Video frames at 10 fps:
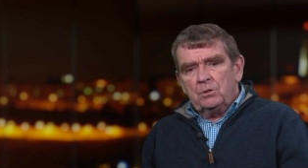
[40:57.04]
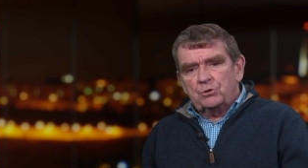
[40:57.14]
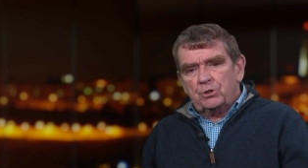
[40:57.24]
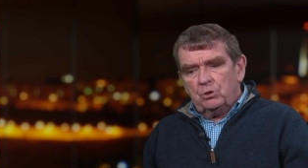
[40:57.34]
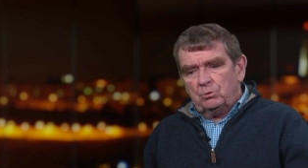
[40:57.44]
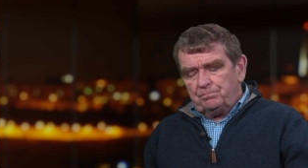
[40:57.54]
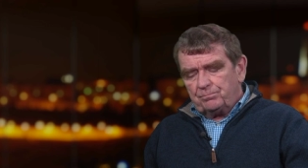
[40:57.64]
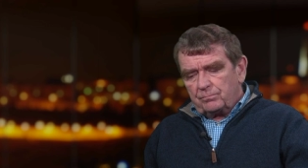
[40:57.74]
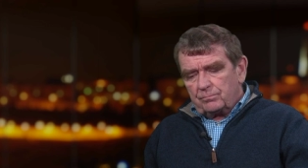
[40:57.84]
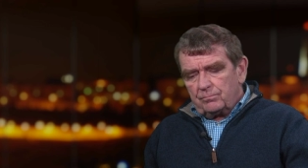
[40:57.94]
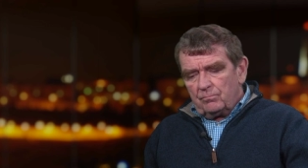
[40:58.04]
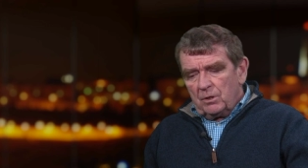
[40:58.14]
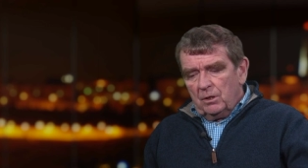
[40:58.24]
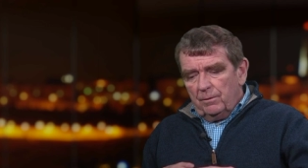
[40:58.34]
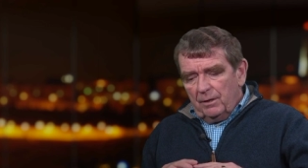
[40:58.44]
So
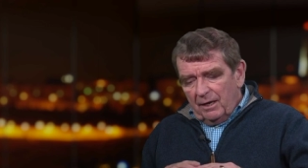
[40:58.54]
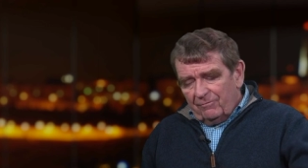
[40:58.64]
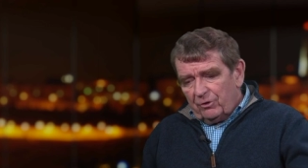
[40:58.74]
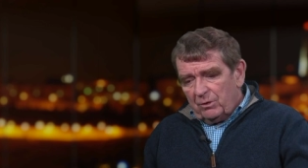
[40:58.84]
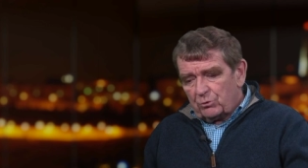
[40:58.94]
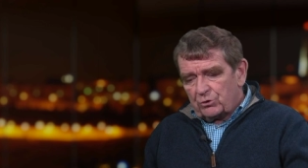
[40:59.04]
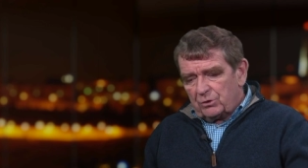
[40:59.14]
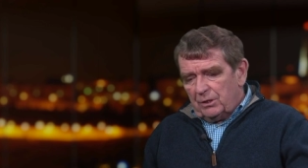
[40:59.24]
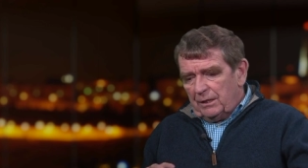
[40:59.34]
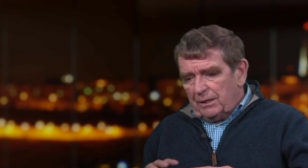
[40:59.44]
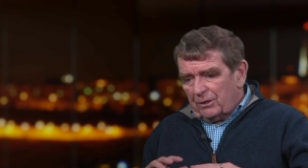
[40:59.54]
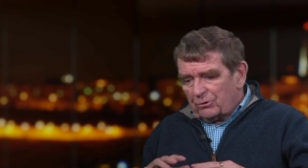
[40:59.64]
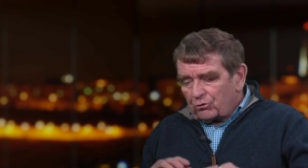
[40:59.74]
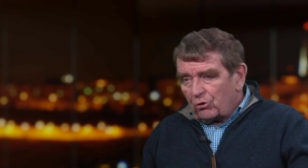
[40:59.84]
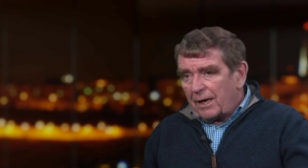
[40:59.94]
everything was you know,
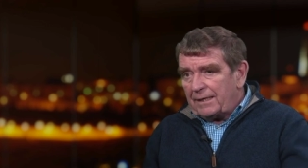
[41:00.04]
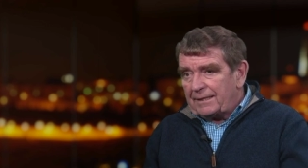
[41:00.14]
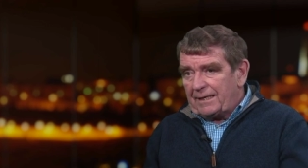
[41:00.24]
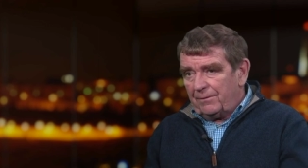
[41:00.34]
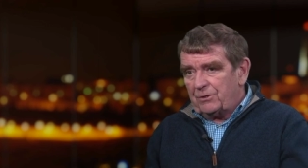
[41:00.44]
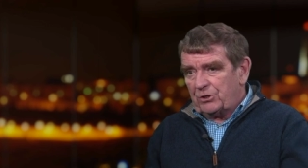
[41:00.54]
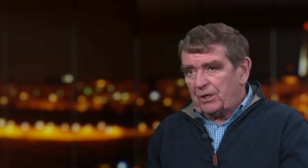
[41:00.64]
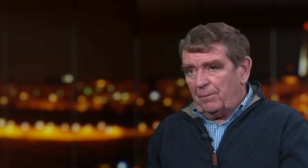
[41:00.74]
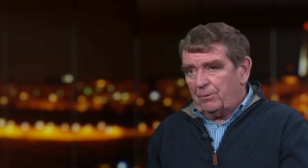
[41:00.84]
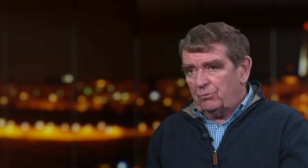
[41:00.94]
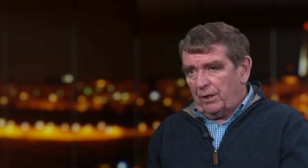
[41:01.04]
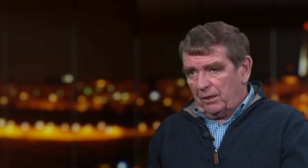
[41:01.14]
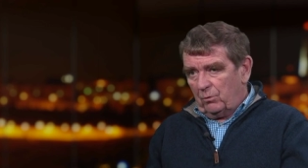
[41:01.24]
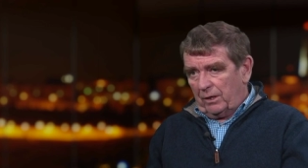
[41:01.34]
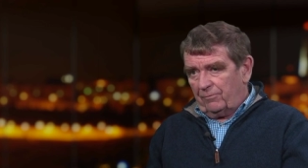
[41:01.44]
trying to get this thing up and
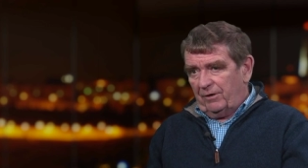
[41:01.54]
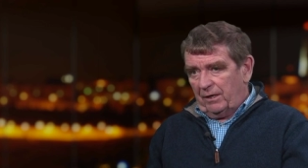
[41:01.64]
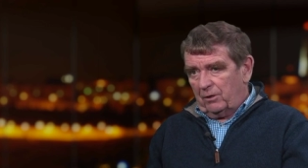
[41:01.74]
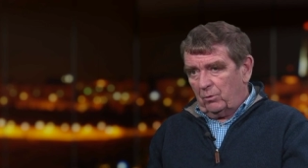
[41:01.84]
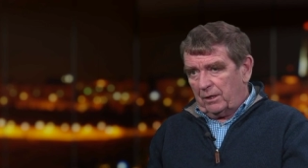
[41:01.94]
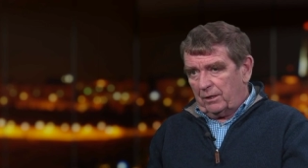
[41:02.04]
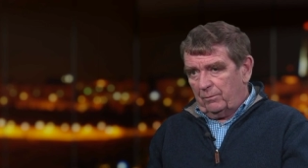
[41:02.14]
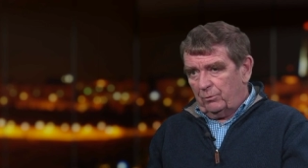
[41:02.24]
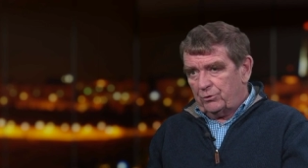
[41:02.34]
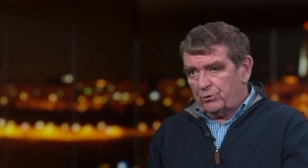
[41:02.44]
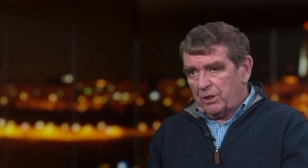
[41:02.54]
running quick, fairly quickly with